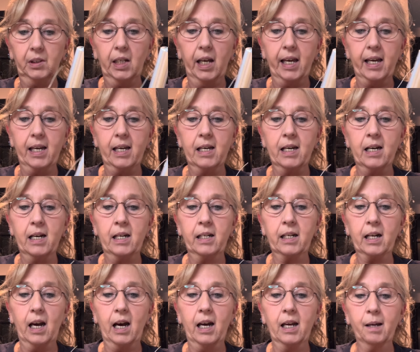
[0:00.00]
And
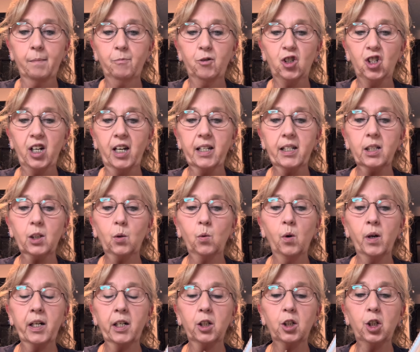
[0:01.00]
I am just
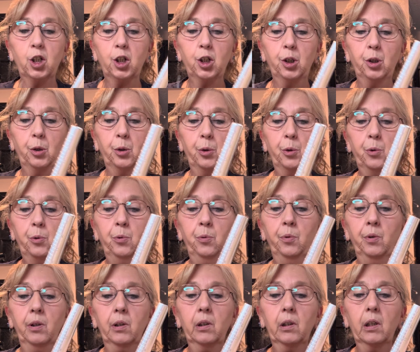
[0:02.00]
going to
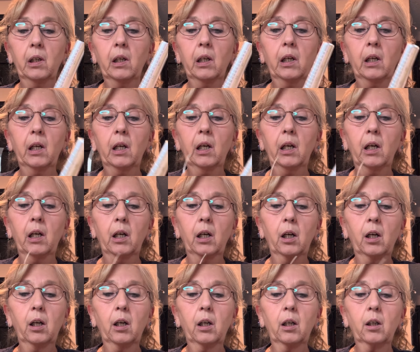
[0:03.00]

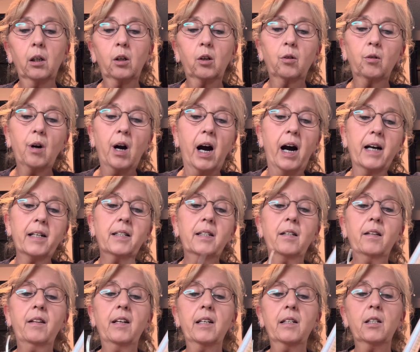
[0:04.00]
cross
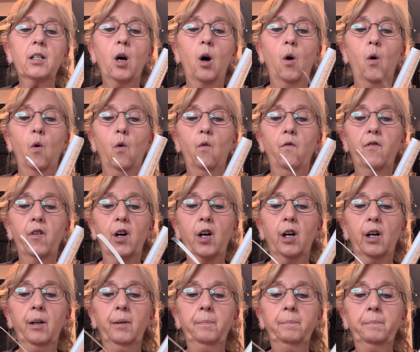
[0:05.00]
this
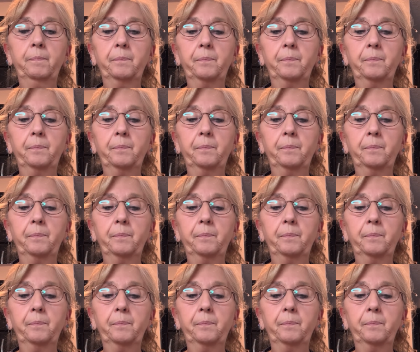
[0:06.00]
over